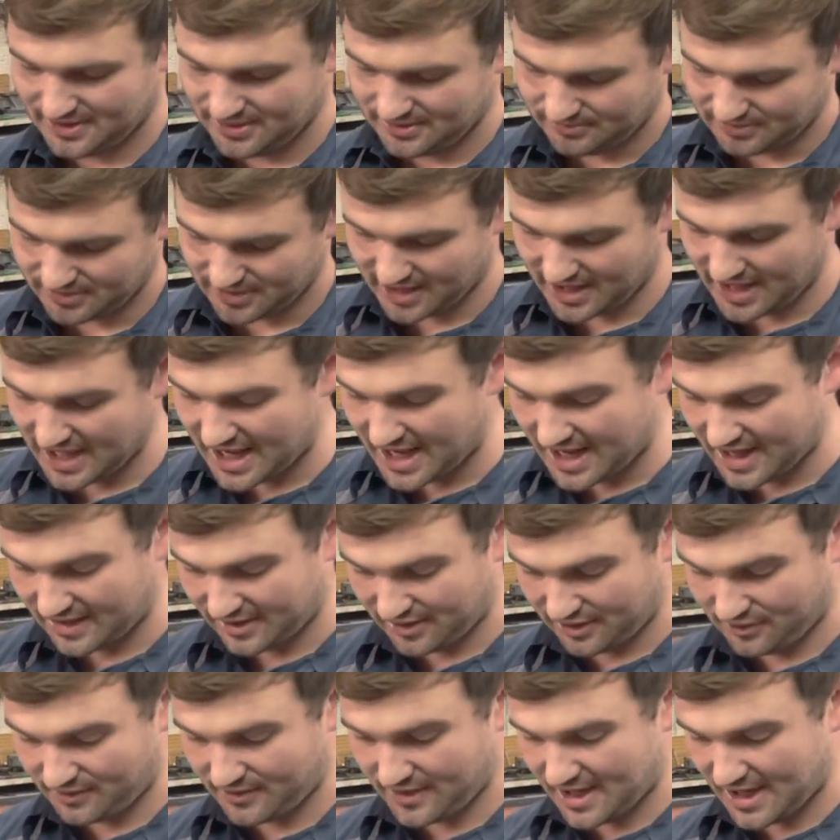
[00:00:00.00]
But yeah,
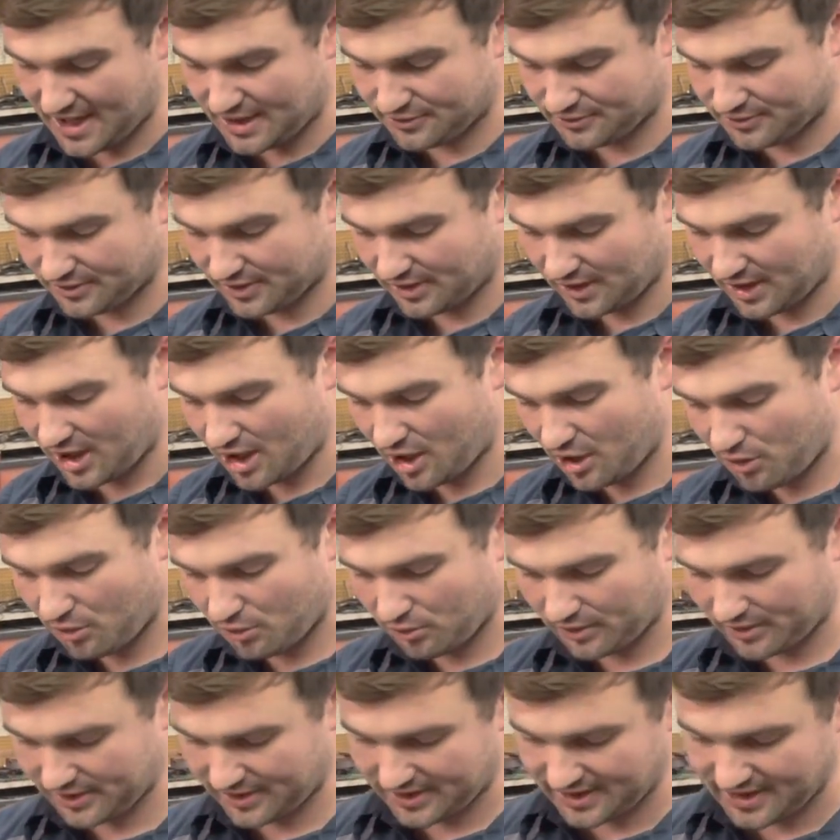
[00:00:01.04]
you can drill a hole
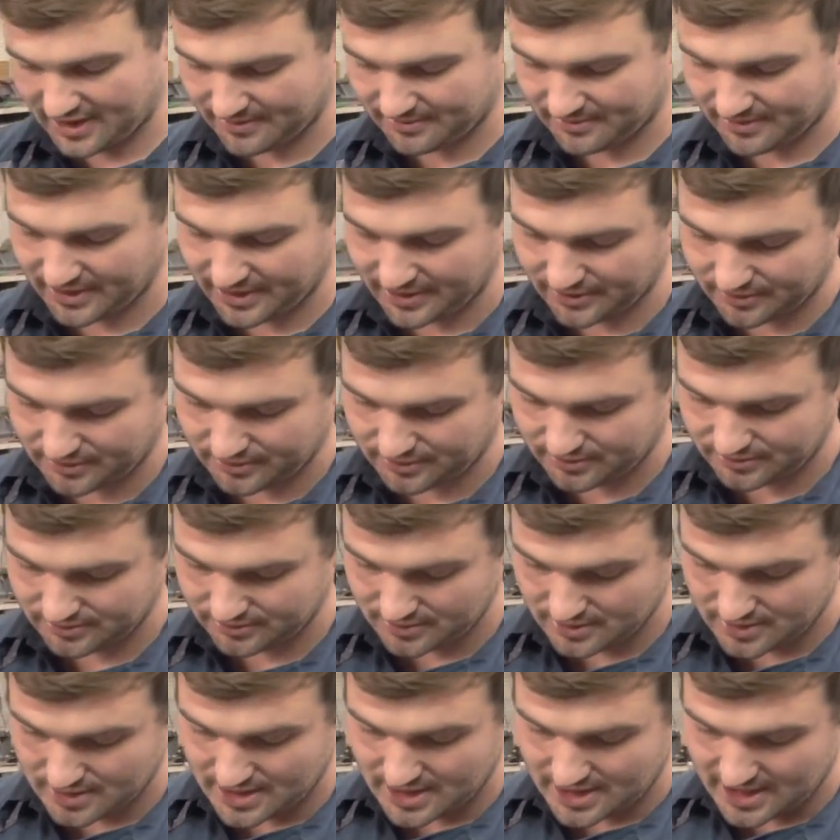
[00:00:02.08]
in
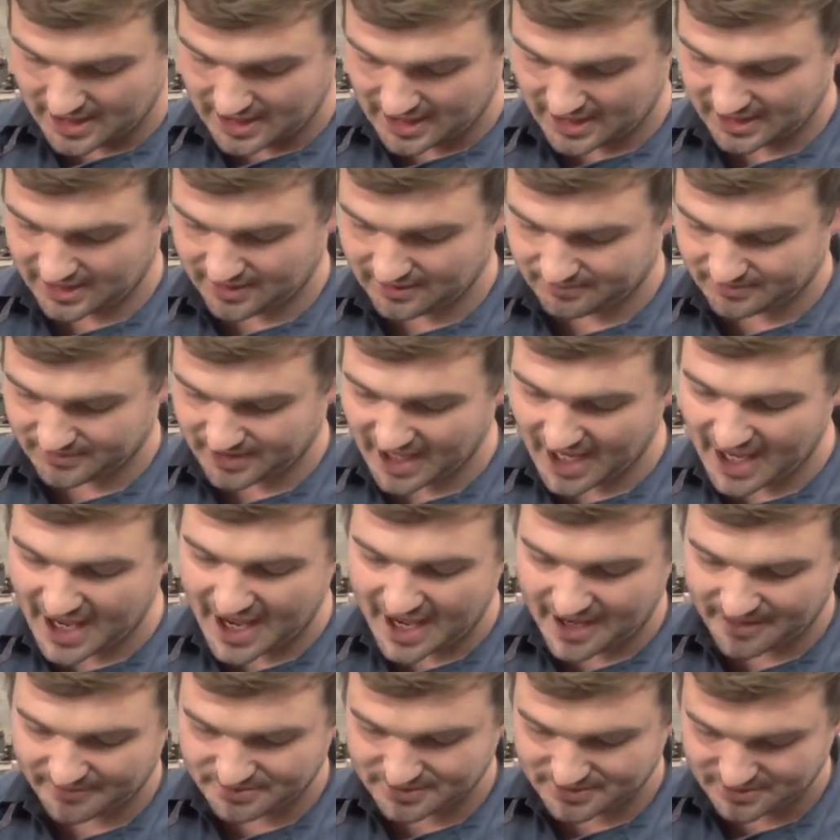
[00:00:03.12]
them
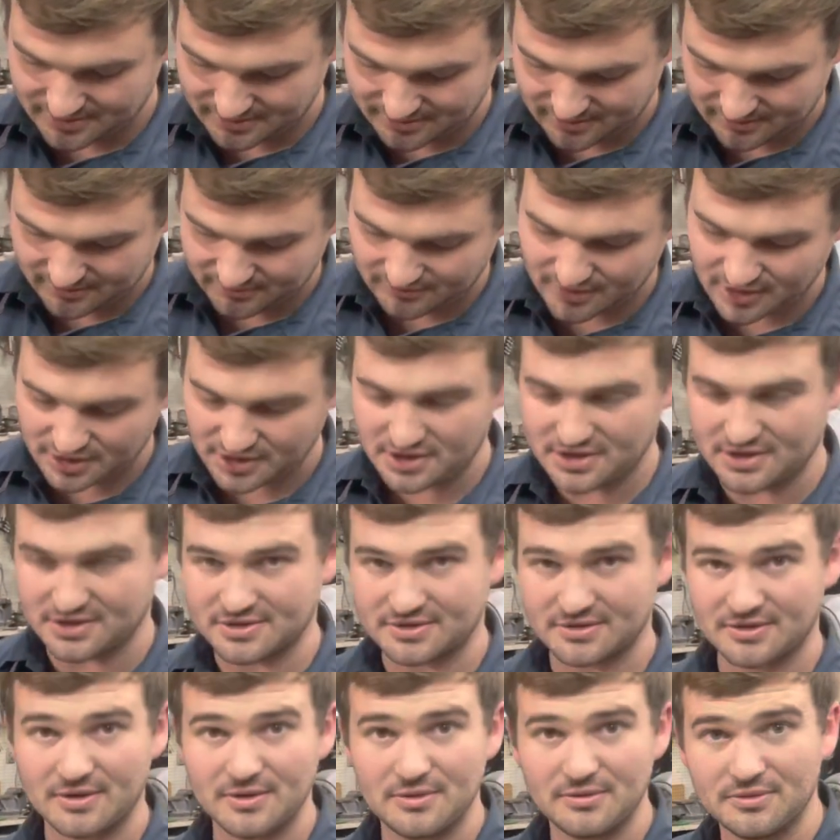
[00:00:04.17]
tabs and run your
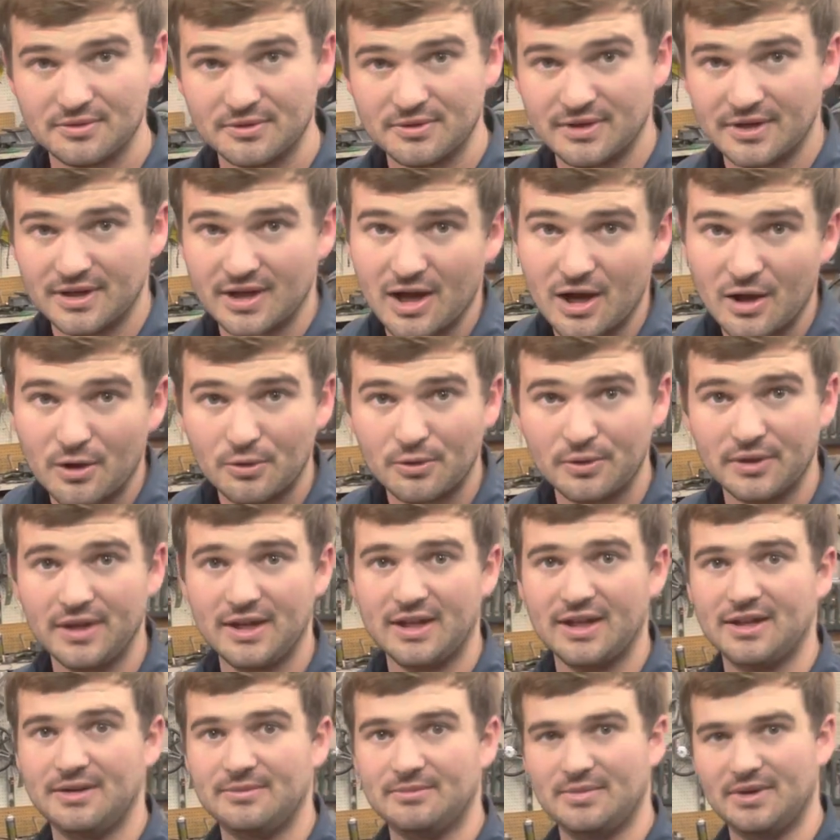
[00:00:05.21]
screw through it to hold
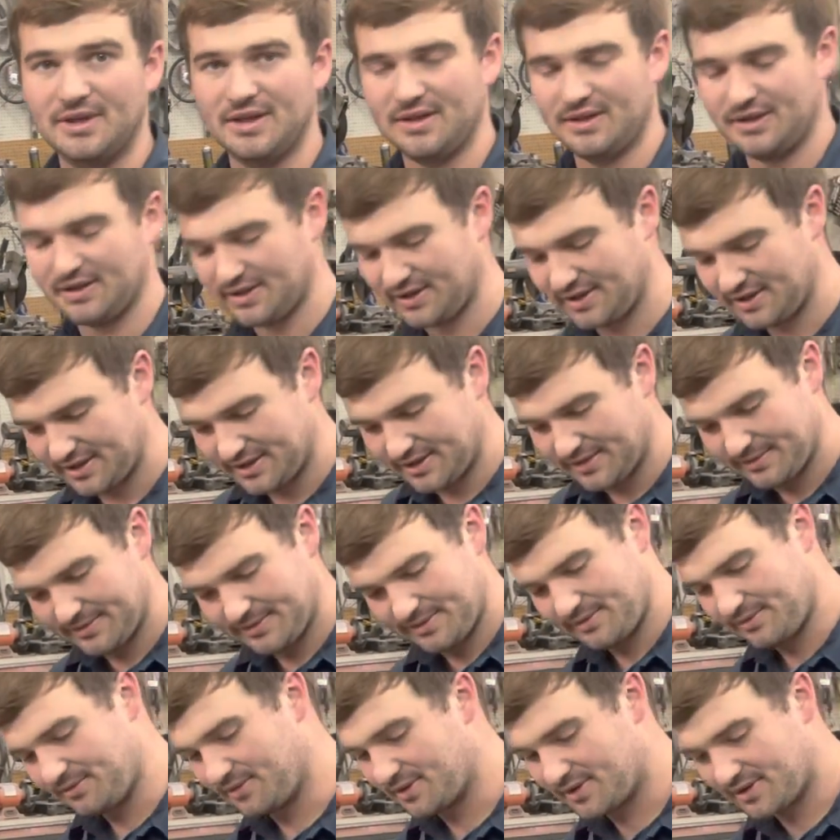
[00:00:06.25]
it, but
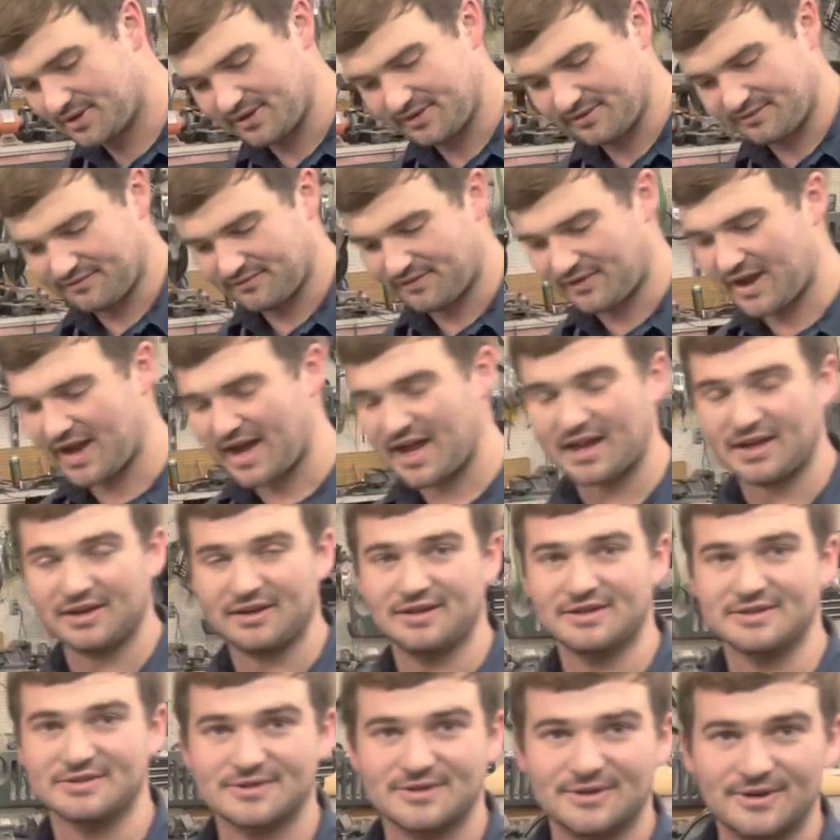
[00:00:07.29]
we couldn't find the
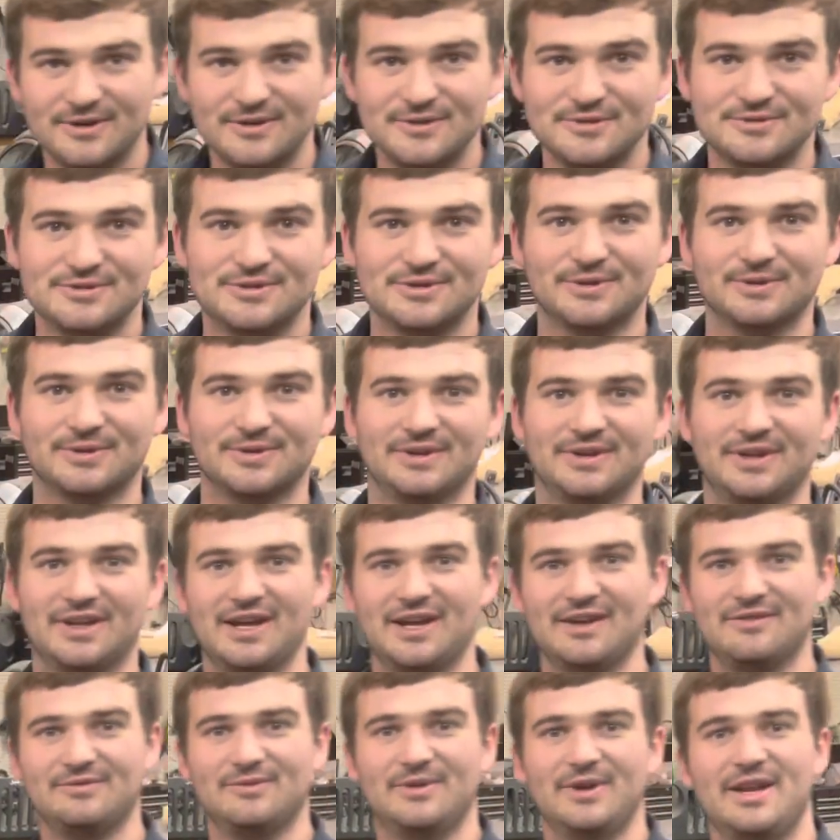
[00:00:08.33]
screws short enough,
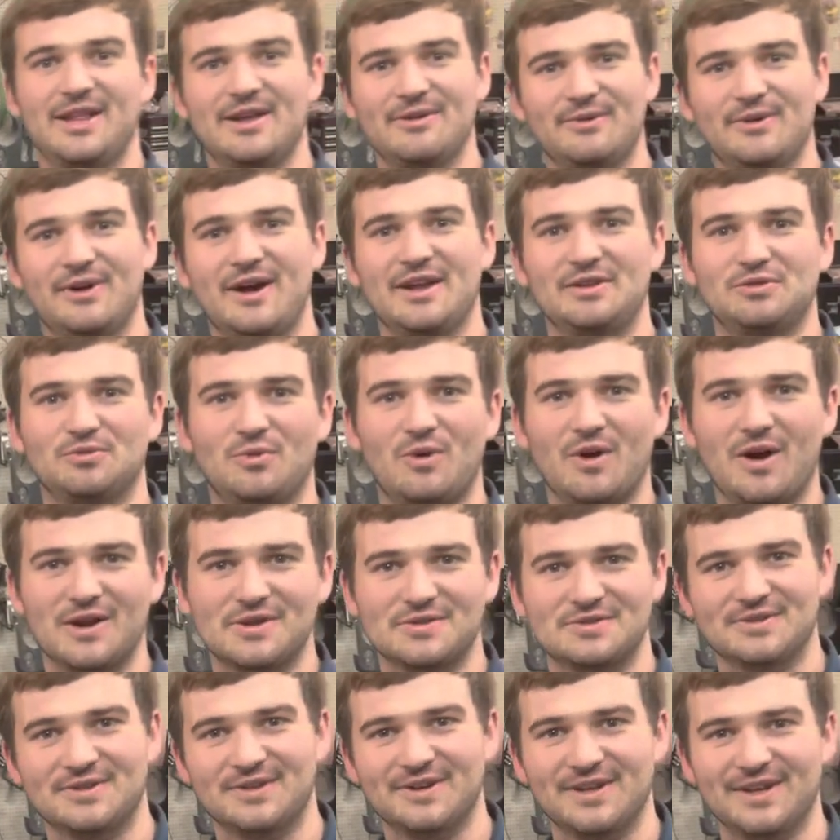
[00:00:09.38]
and we didn't want to have to
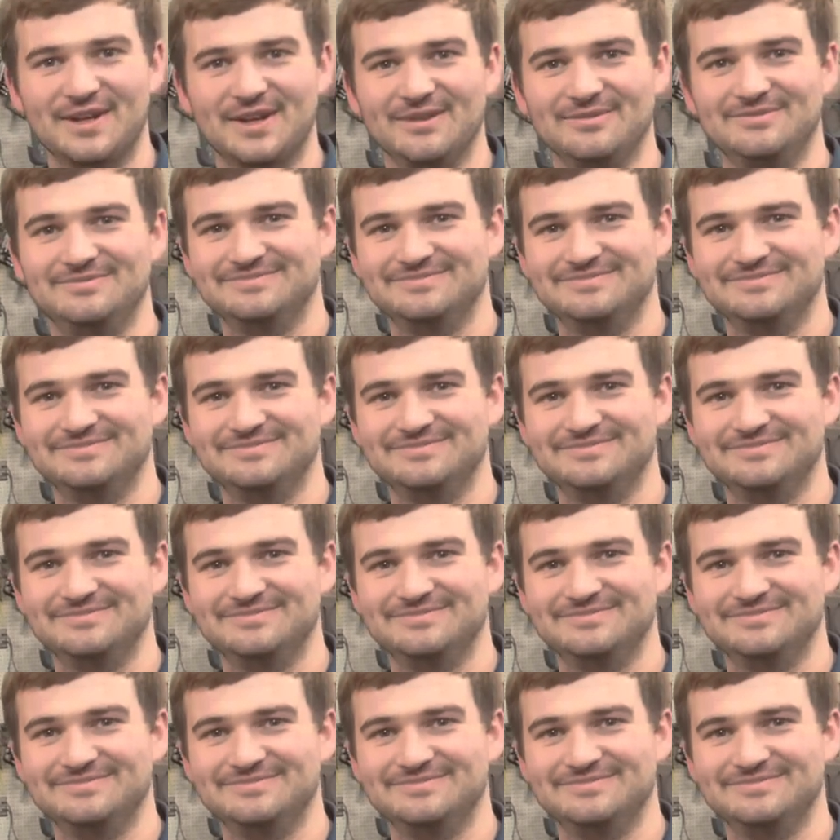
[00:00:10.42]
washer it up.